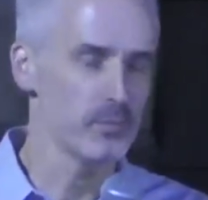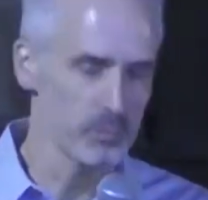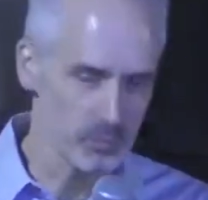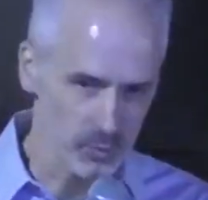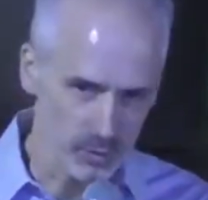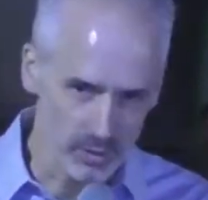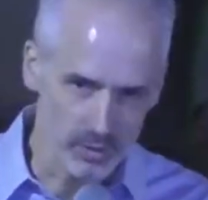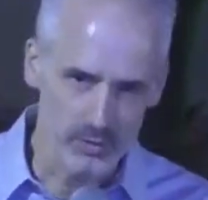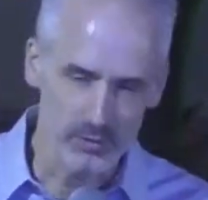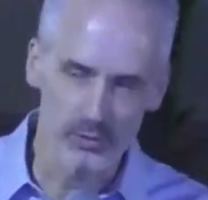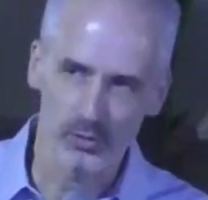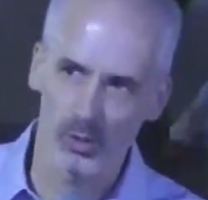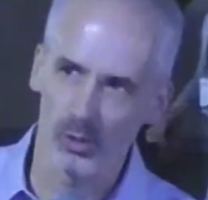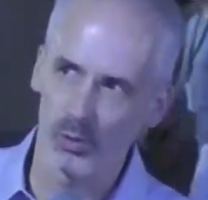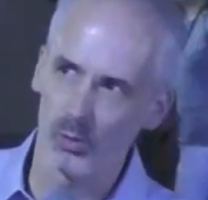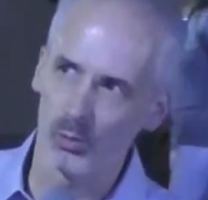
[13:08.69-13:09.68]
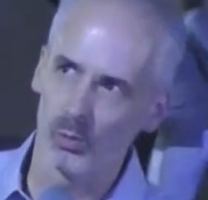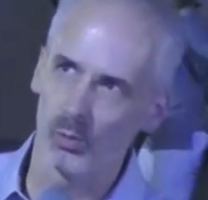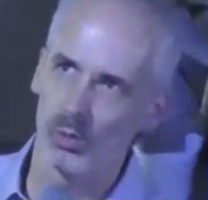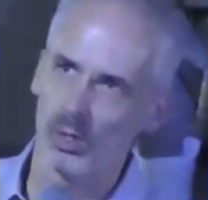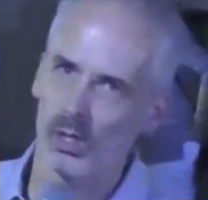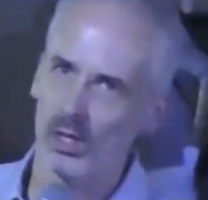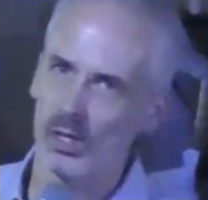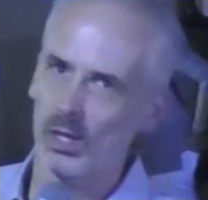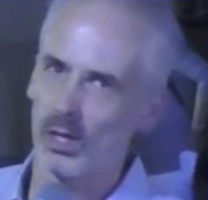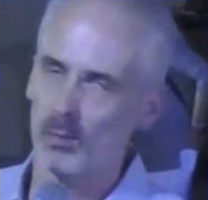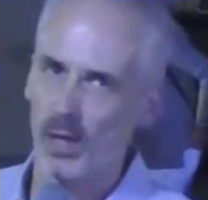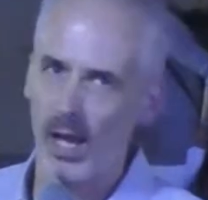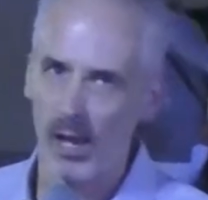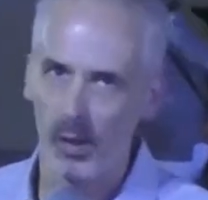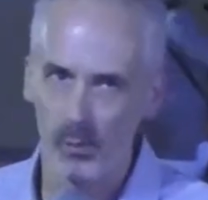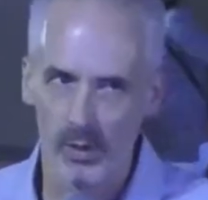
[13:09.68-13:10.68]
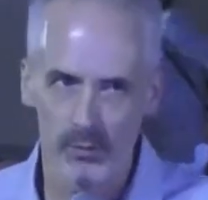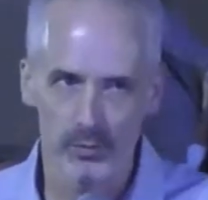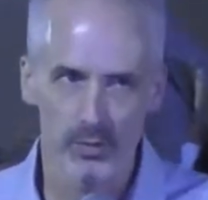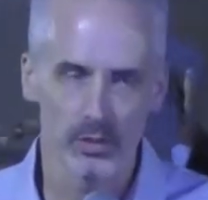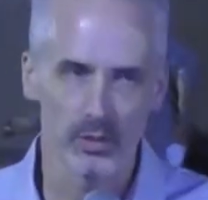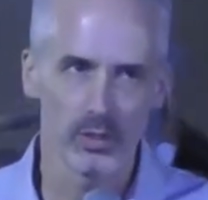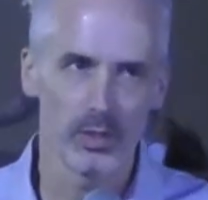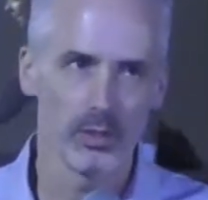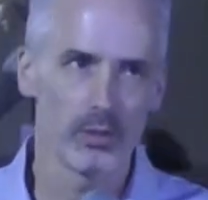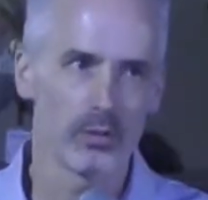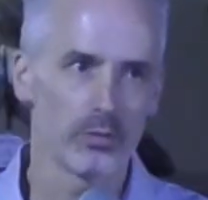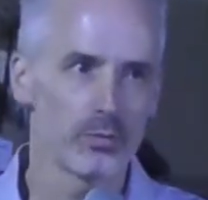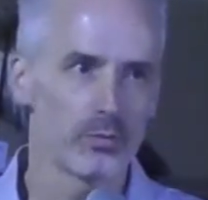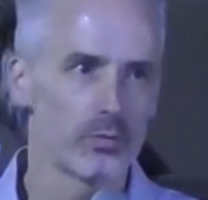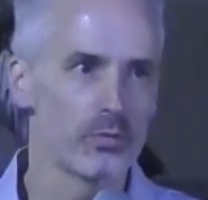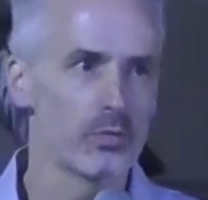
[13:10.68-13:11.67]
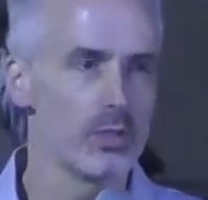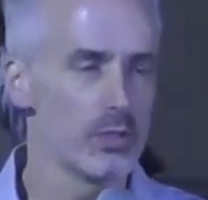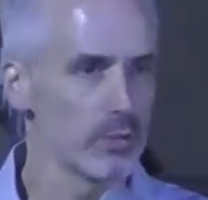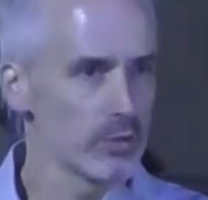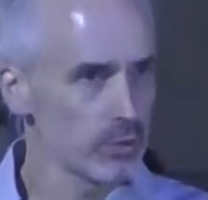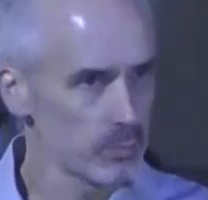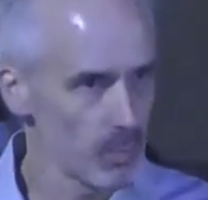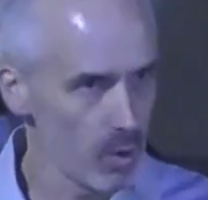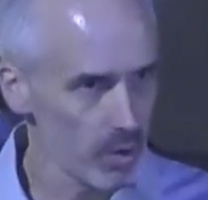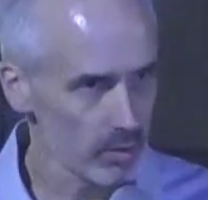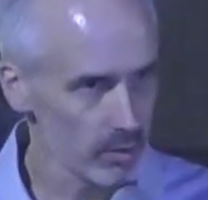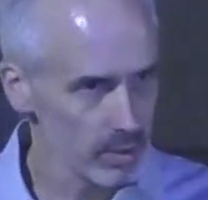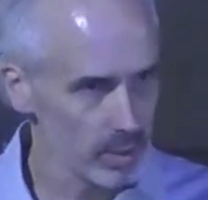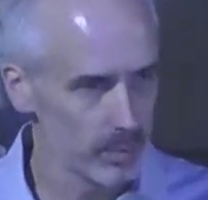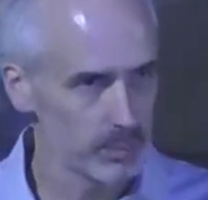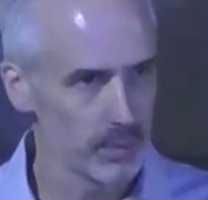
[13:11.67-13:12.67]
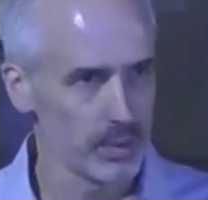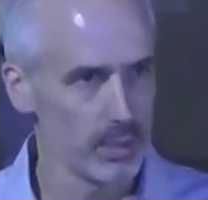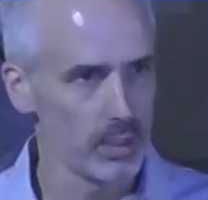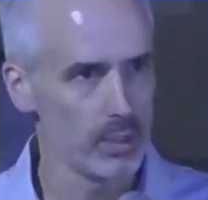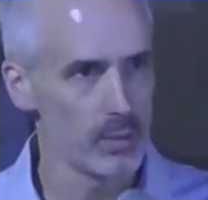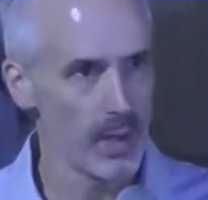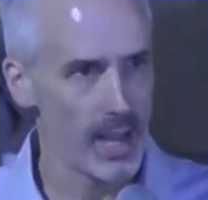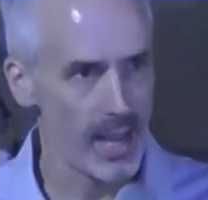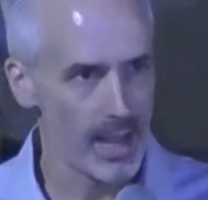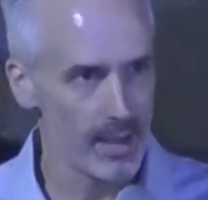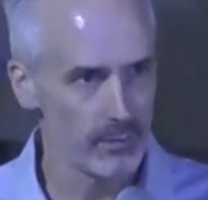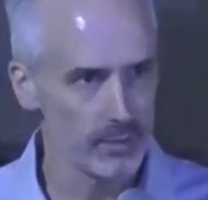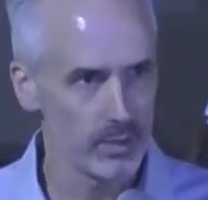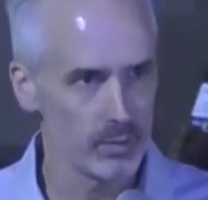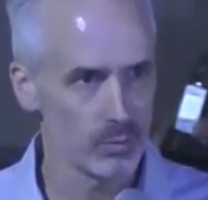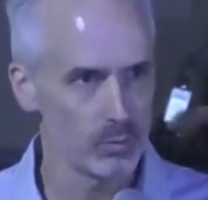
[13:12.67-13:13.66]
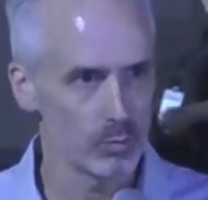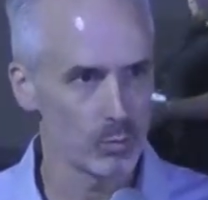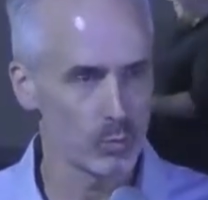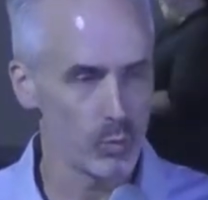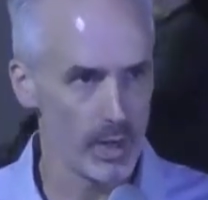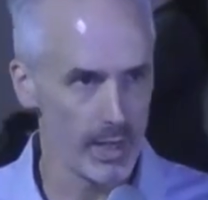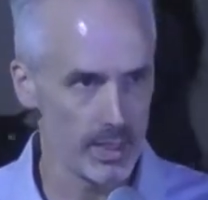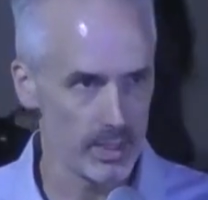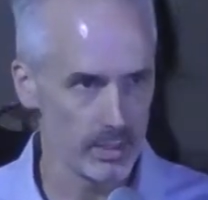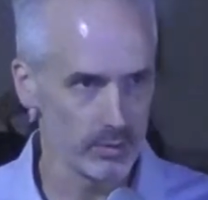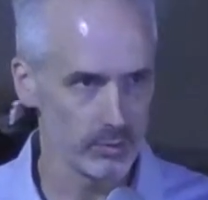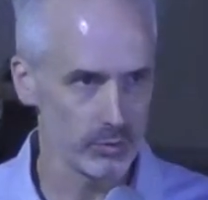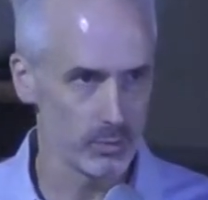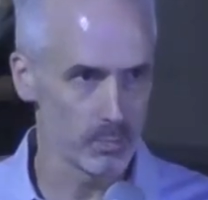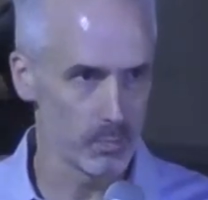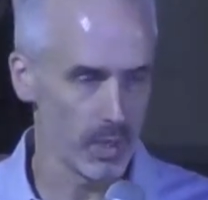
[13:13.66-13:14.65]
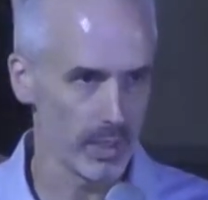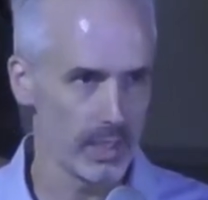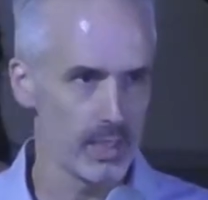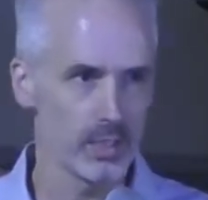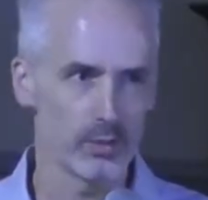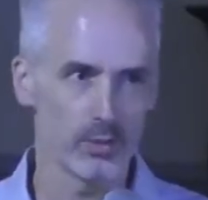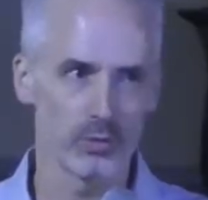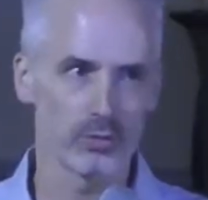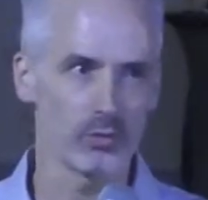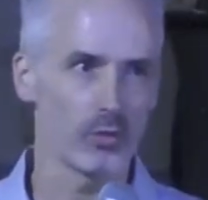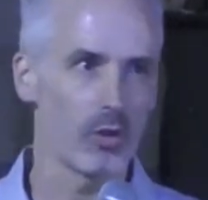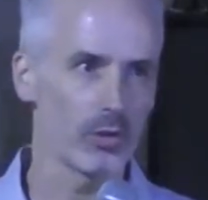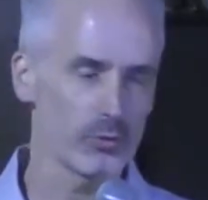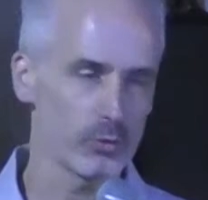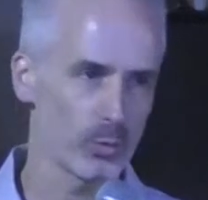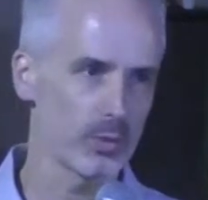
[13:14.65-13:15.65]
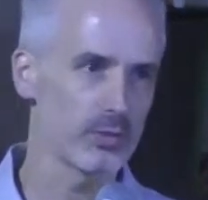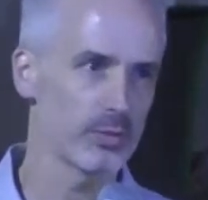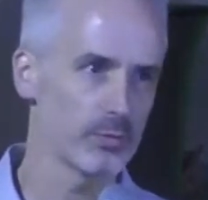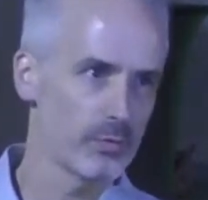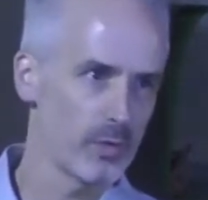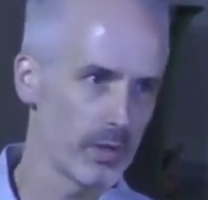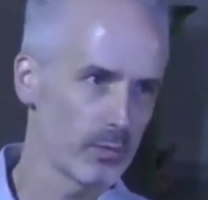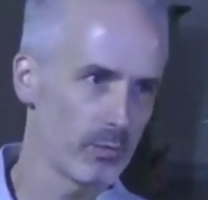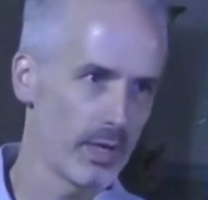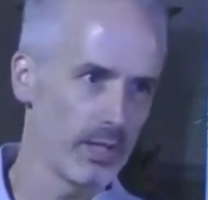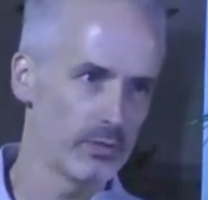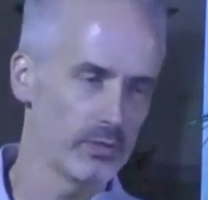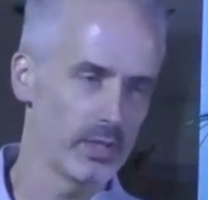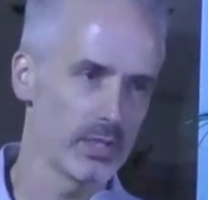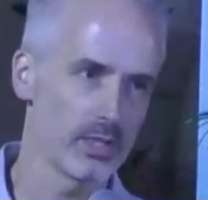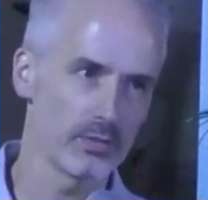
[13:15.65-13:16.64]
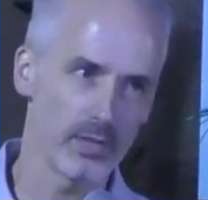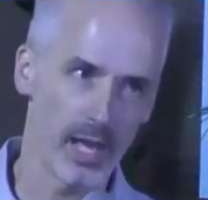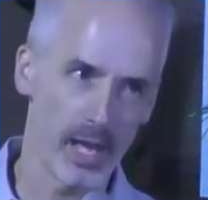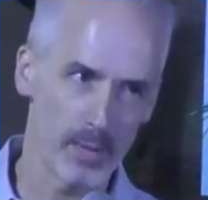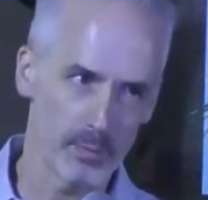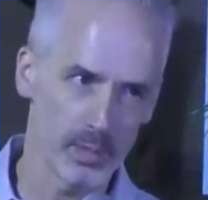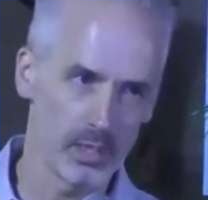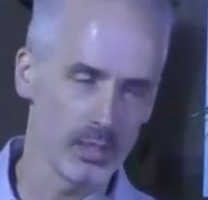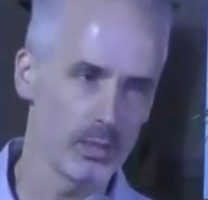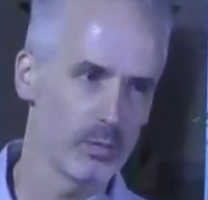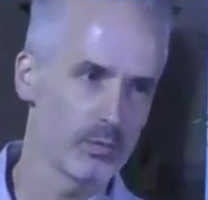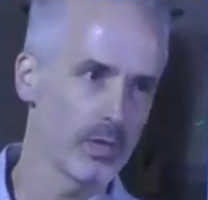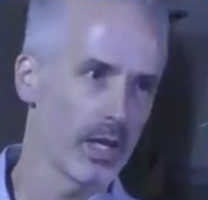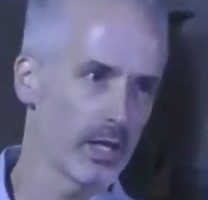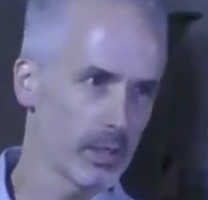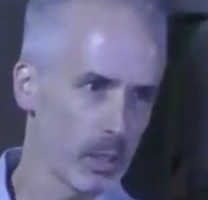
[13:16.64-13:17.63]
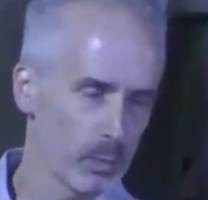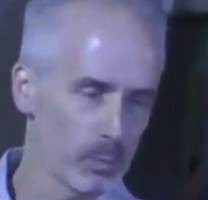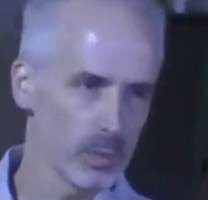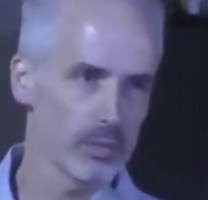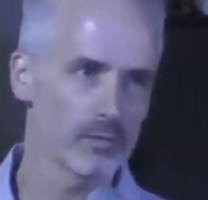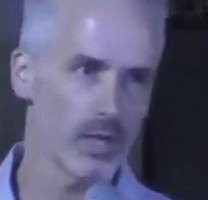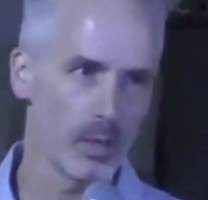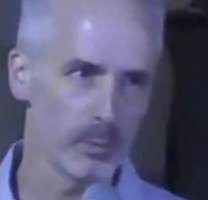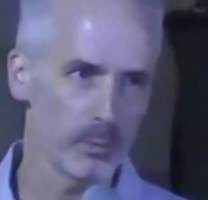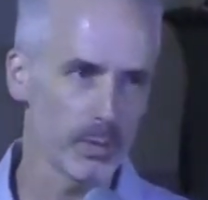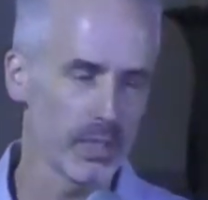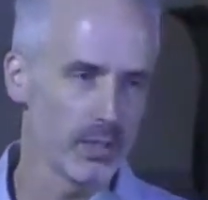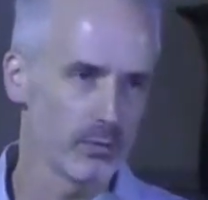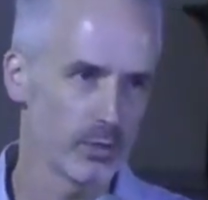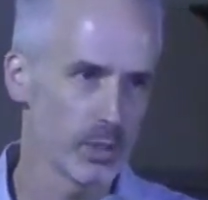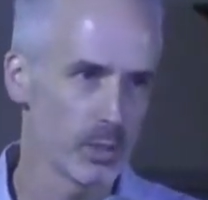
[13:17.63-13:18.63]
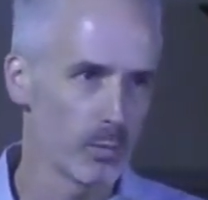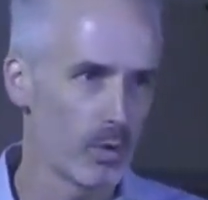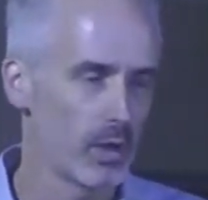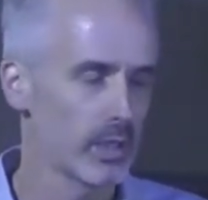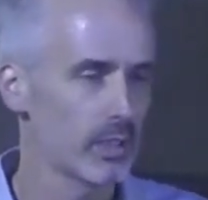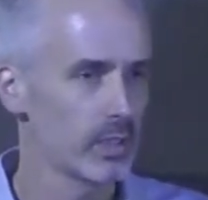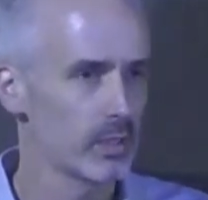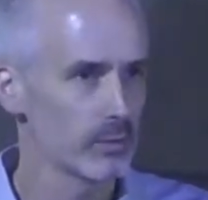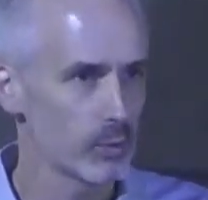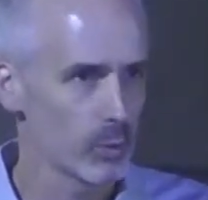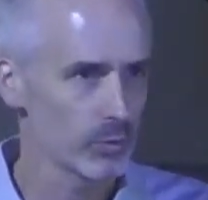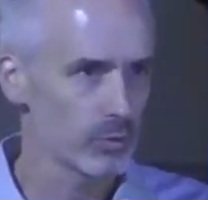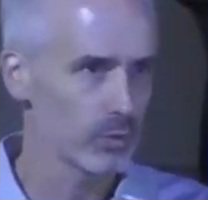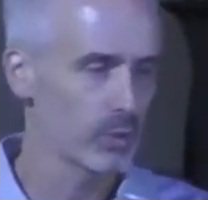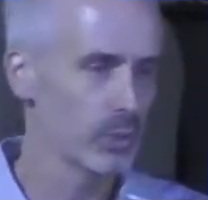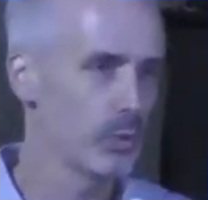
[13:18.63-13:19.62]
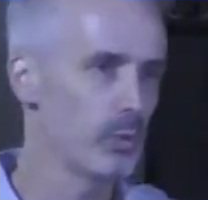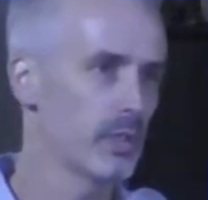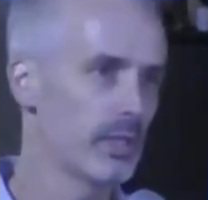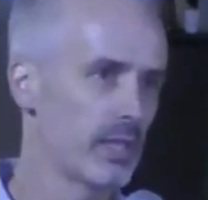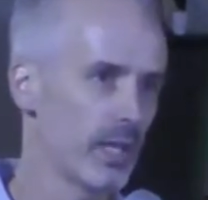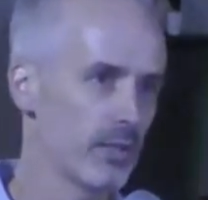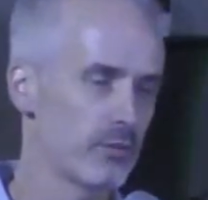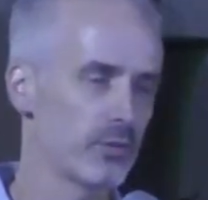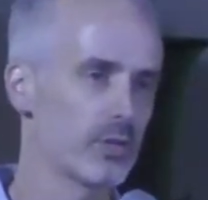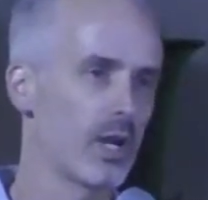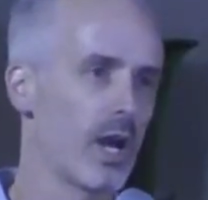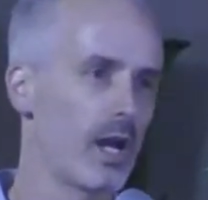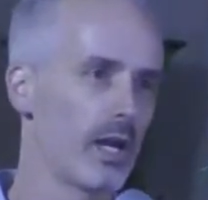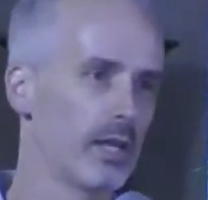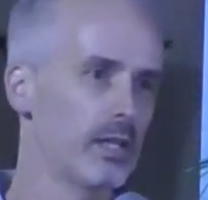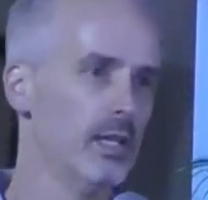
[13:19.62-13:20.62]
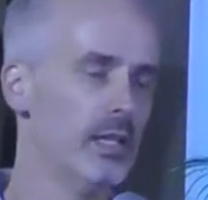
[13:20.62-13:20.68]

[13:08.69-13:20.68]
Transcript: Good. So, however, you're a smaller company. You haven't raised money, and there's all sorts of fundraising that's happening. You've got a couple of companies in the market, of course, Klook and Get Your Guide,